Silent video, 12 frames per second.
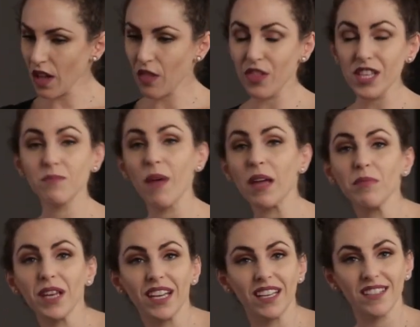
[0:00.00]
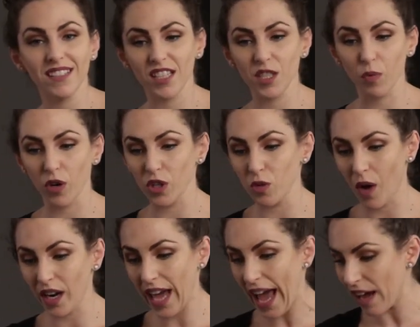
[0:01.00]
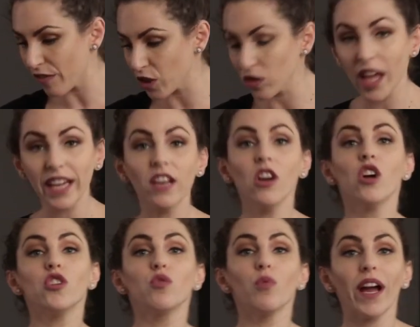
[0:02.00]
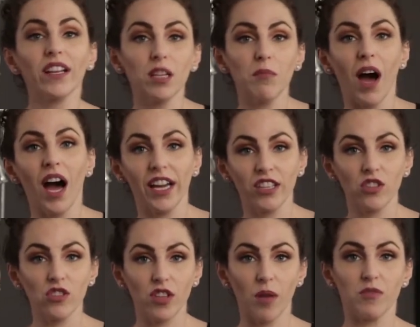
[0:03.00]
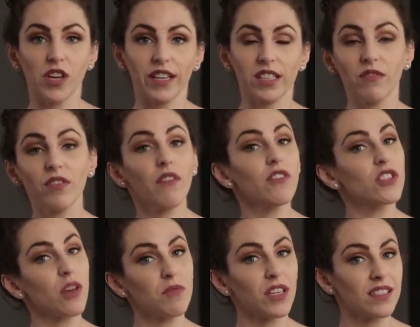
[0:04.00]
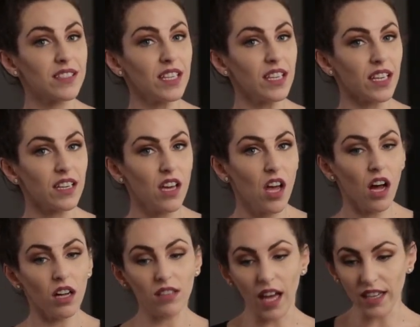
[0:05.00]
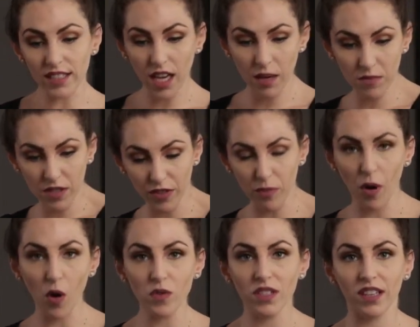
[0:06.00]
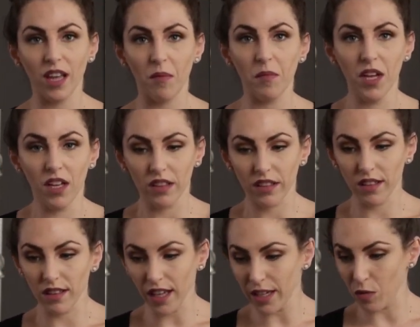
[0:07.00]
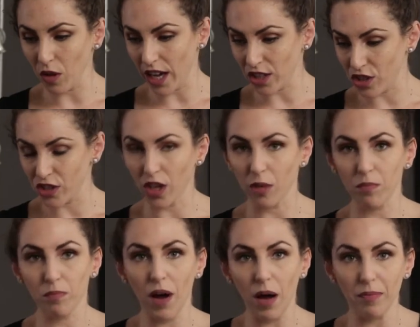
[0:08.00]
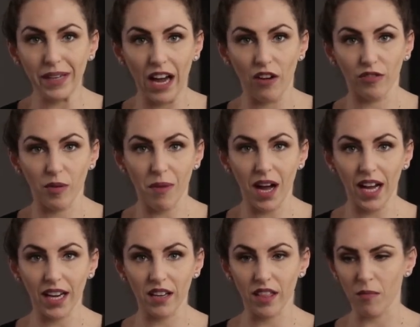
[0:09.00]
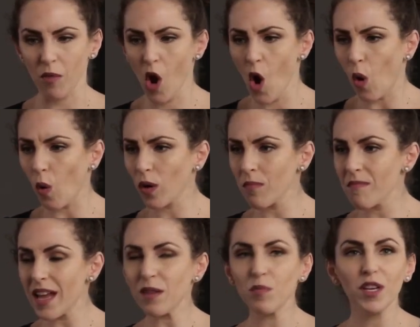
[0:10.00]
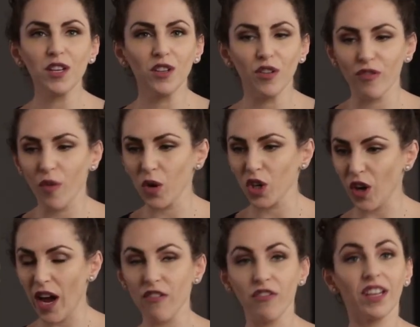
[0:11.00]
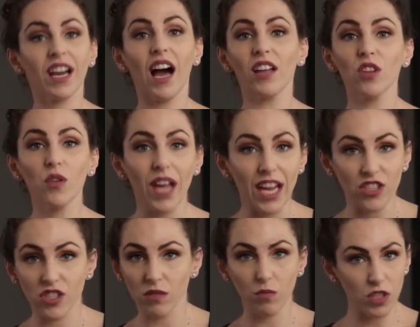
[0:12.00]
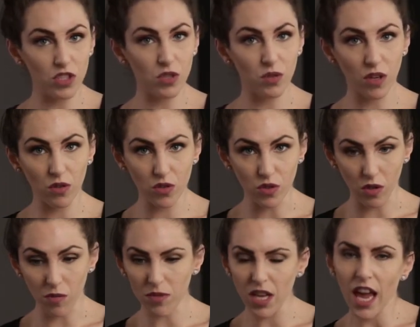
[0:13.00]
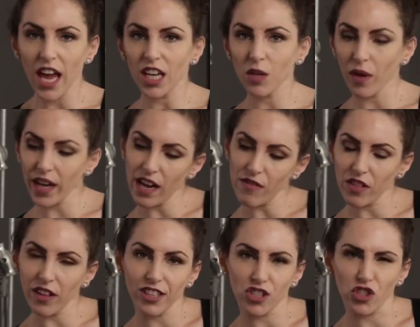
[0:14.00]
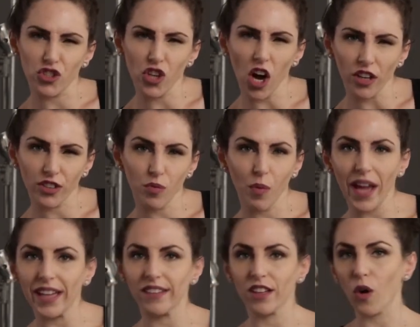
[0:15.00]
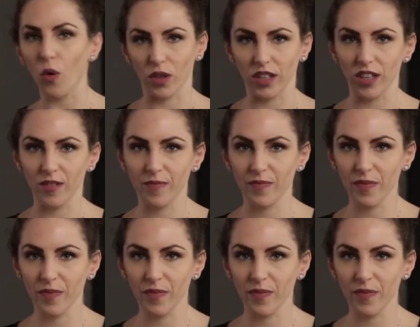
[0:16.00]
This may be an instance where you want to have your light directly behind your subject. And if you have your subject seated, a lot of times if you're posing them, the light will actually start popping out from behind them. Or maybe you're photographing on location with studio strobes and you want to have the light just tucked away in the corner.